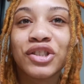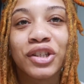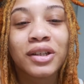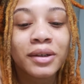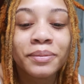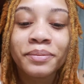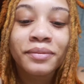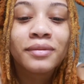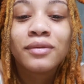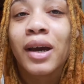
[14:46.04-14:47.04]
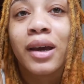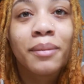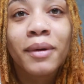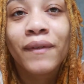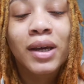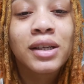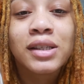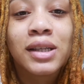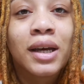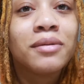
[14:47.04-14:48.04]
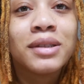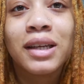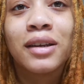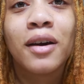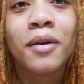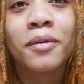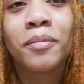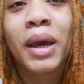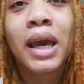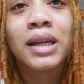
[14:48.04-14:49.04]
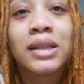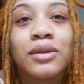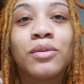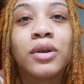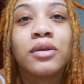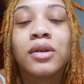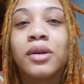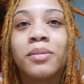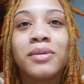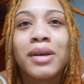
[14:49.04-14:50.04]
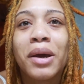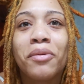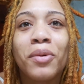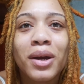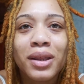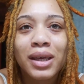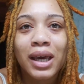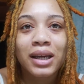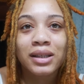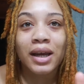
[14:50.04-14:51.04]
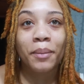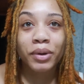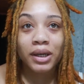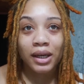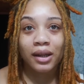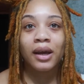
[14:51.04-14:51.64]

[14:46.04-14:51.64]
chilling, right here in my face, and I was getting all panicked and worked up. Like, where the heck did I put it?